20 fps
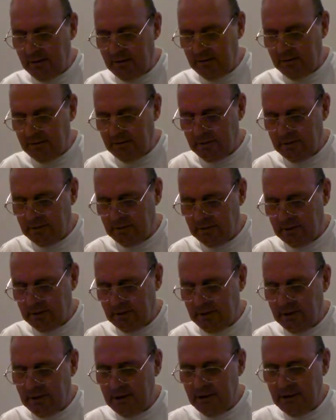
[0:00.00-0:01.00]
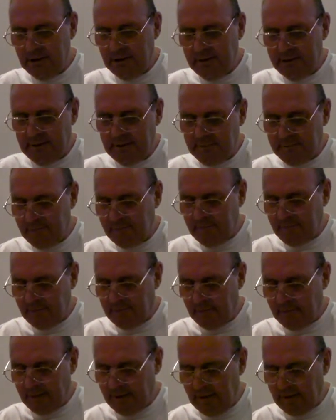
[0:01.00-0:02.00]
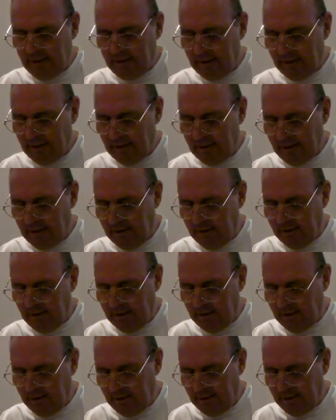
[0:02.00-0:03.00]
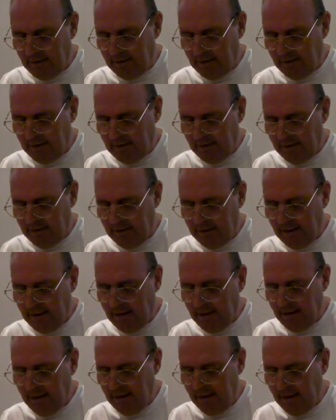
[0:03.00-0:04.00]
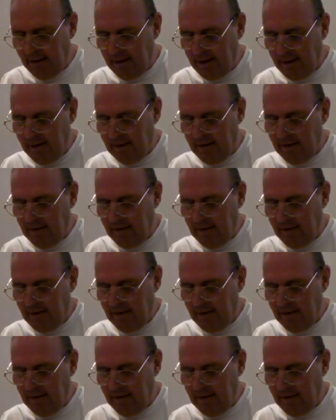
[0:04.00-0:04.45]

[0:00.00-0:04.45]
(silence)